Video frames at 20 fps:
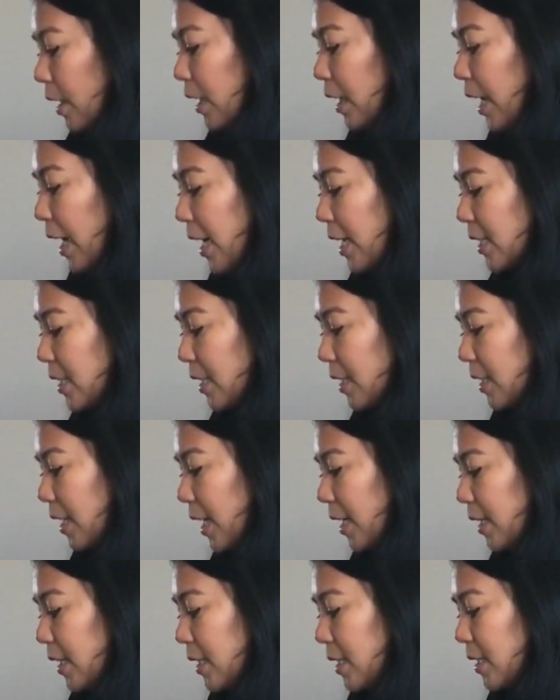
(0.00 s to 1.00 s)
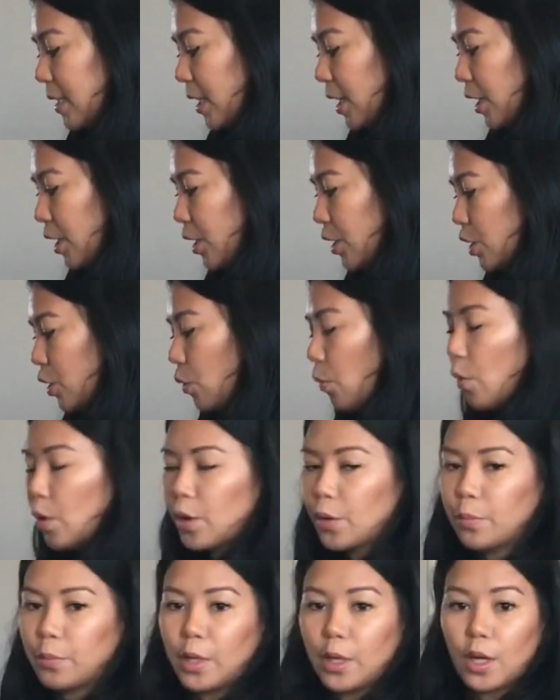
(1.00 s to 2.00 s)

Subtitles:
He has a tendency to want to